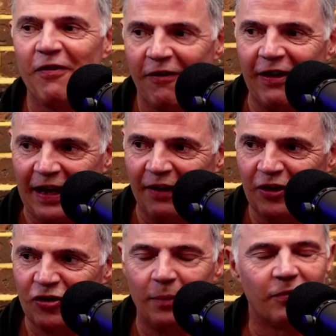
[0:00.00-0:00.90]
clever,
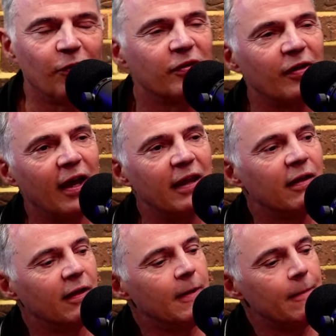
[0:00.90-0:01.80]
James Forsyth,
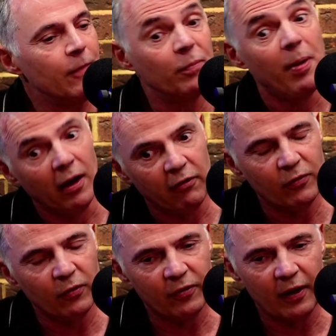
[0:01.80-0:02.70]
whose partner is
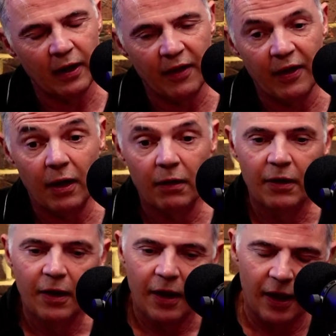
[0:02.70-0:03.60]
also another
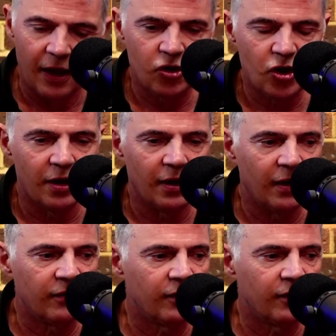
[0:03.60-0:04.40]
journalist.